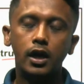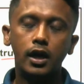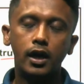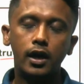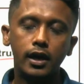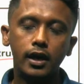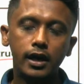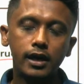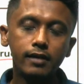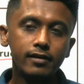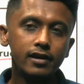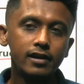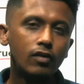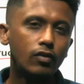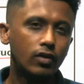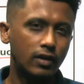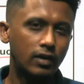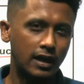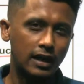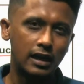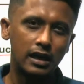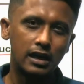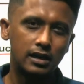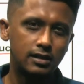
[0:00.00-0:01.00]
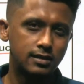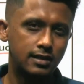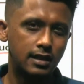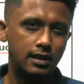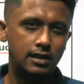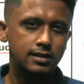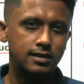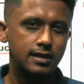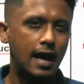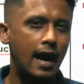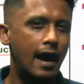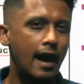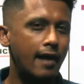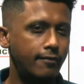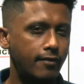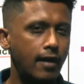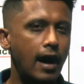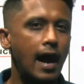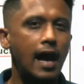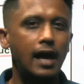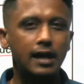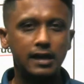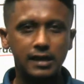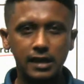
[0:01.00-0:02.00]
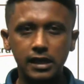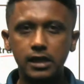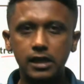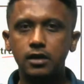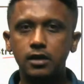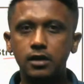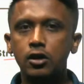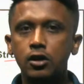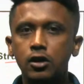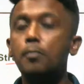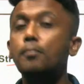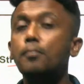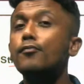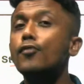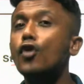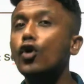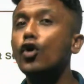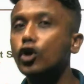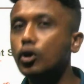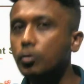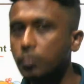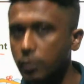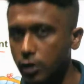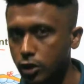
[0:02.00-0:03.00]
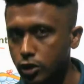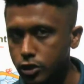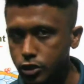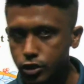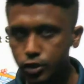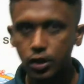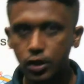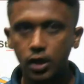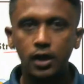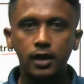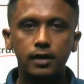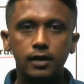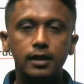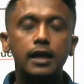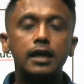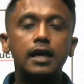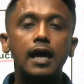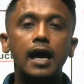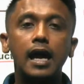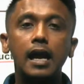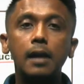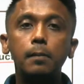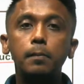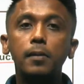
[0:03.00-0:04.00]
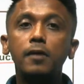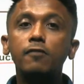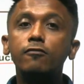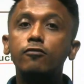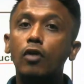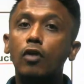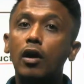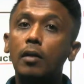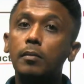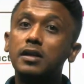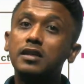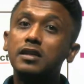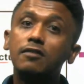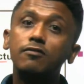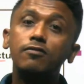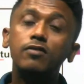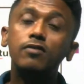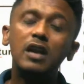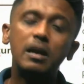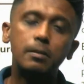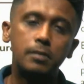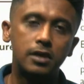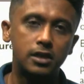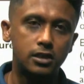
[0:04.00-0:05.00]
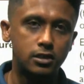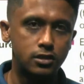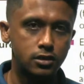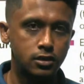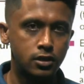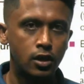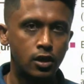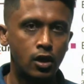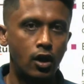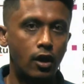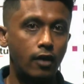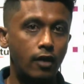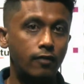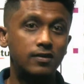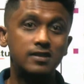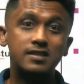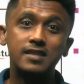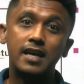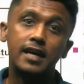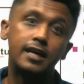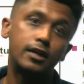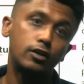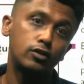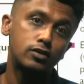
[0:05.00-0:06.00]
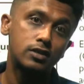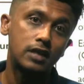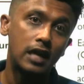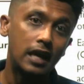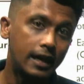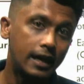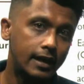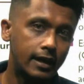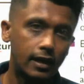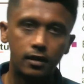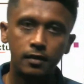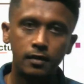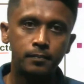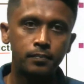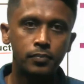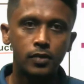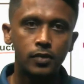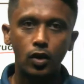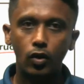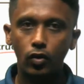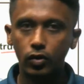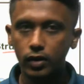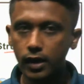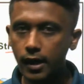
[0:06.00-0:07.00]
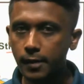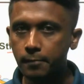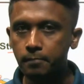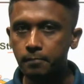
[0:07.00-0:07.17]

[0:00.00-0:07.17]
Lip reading: even our regular cells have actin monomers that help in forming the filaments of a cytoskeleton. Okay,